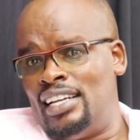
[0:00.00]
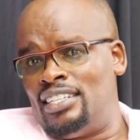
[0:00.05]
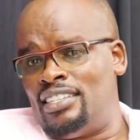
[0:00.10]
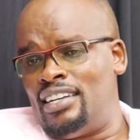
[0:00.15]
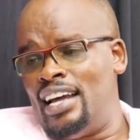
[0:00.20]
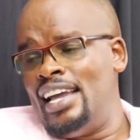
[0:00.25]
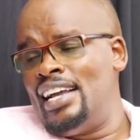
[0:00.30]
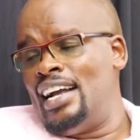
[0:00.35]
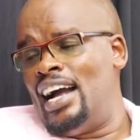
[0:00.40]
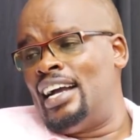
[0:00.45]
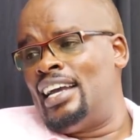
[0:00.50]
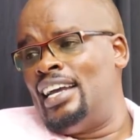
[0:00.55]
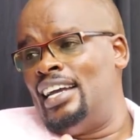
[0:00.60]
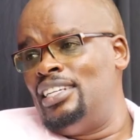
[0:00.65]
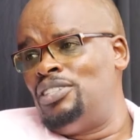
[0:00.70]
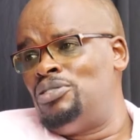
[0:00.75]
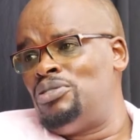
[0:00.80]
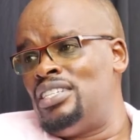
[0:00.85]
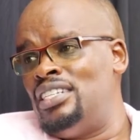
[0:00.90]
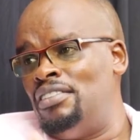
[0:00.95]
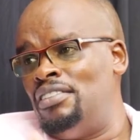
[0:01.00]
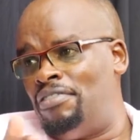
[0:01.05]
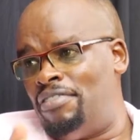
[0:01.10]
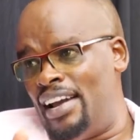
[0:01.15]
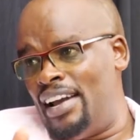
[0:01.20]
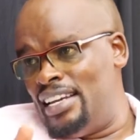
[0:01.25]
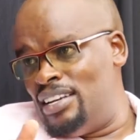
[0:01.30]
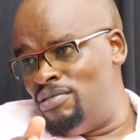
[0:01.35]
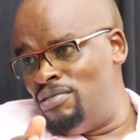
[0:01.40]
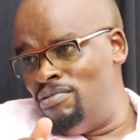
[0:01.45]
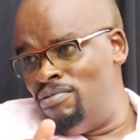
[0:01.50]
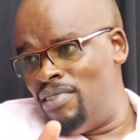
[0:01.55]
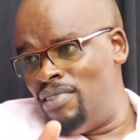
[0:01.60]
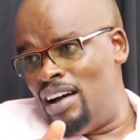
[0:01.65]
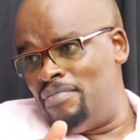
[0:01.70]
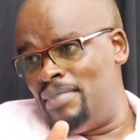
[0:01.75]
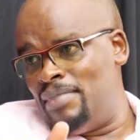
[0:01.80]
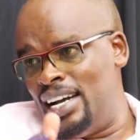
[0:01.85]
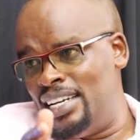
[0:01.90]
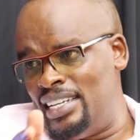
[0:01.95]
are trying again to redefine who
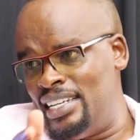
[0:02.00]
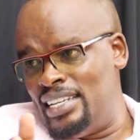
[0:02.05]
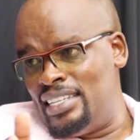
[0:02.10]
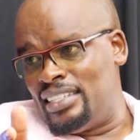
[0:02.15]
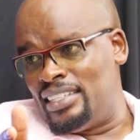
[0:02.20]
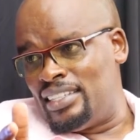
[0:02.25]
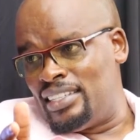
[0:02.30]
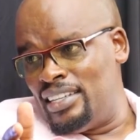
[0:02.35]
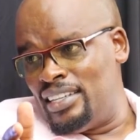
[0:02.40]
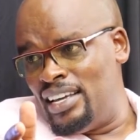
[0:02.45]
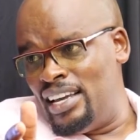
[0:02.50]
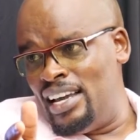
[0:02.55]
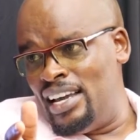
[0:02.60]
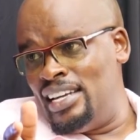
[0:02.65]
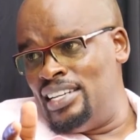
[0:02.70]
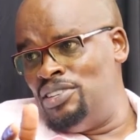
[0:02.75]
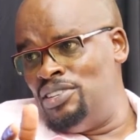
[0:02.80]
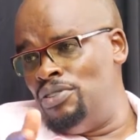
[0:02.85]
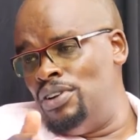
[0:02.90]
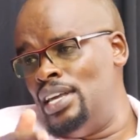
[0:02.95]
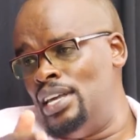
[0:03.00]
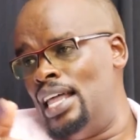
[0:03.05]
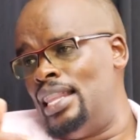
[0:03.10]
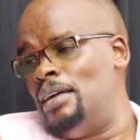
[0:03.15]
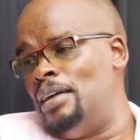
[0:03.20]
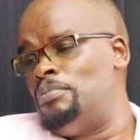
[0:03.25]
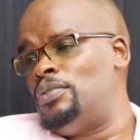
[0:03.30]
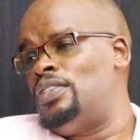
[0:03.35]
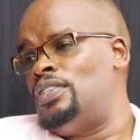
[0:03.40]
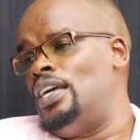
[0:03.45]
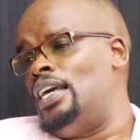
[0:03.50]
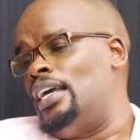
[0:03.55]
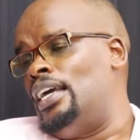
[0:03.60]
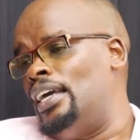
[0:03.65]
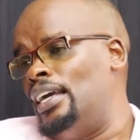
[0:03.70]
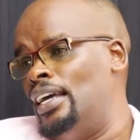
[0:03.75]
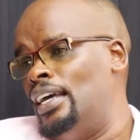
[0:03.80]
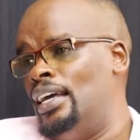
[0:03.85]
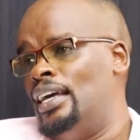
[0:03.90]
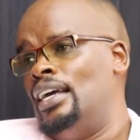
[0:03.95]
a man is. And you hear them
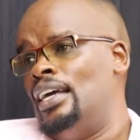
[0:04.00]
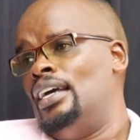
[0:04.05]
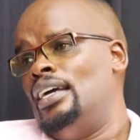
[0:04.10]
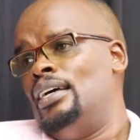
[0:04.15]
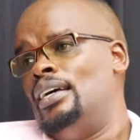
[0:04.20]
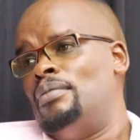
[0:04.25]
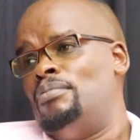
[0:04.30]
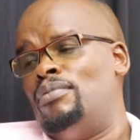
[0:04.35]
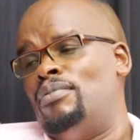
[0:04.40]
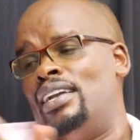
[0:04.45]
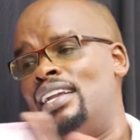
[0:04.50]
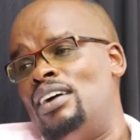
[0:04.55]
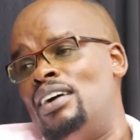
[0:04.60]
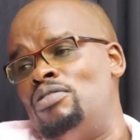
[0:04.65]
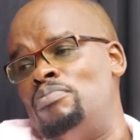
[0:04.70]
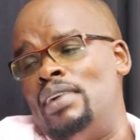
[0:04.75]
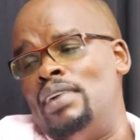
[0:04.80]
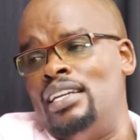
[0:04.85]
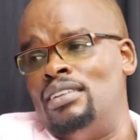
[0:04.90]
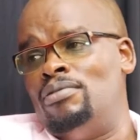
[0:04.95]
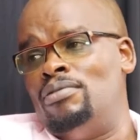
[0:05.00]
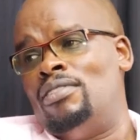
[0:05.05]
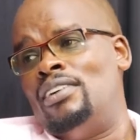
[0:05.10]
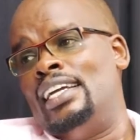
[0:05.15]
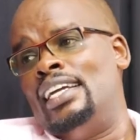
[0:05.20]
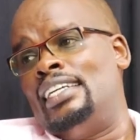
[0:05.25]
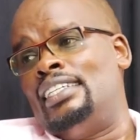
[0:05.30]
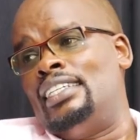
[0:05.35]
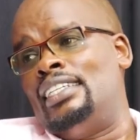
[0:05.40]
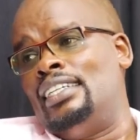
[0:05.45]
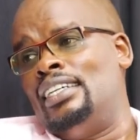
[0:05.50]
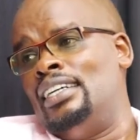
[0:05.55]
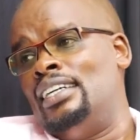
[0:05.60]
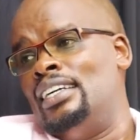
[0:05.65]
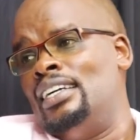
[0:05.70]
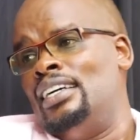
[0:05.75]
say, mwanaume ni wallet,